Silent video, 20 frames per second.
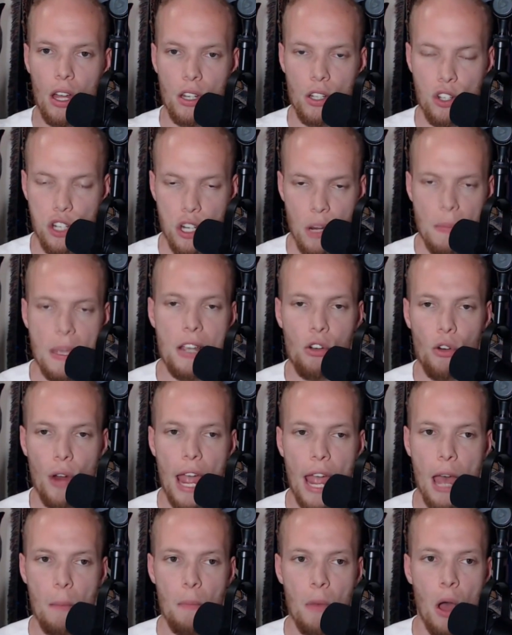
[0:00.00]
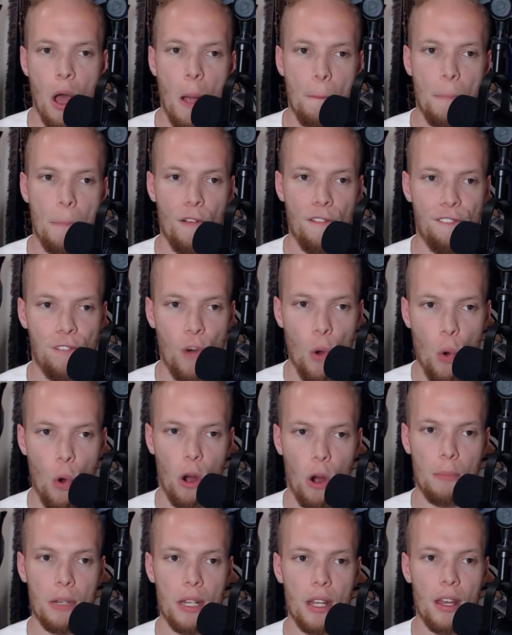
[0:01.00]
Jimmy Graham
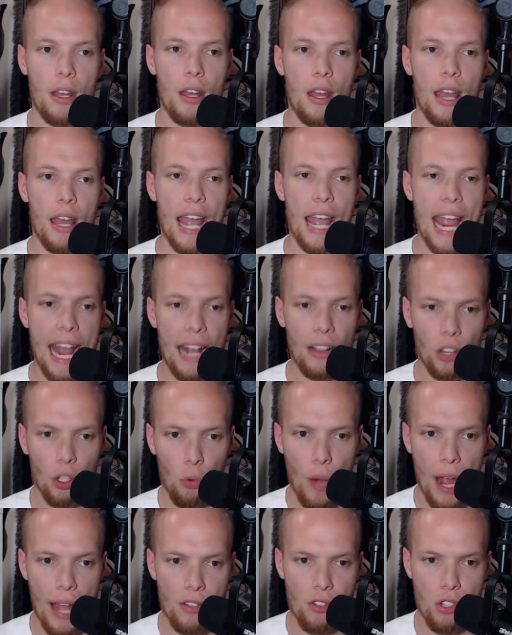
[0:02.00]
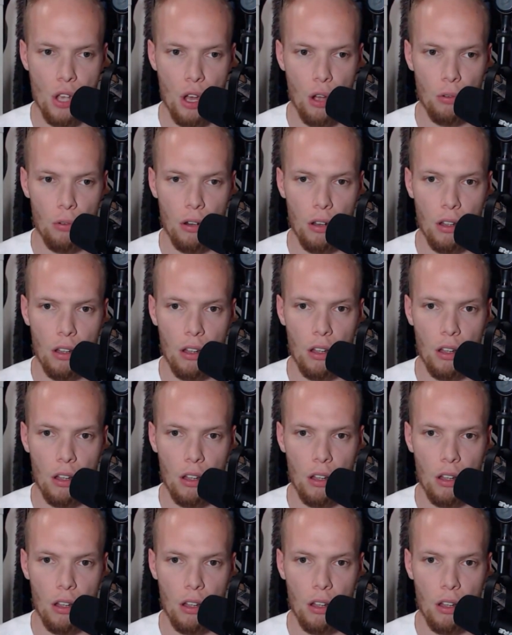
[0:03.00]
performed in the red zone.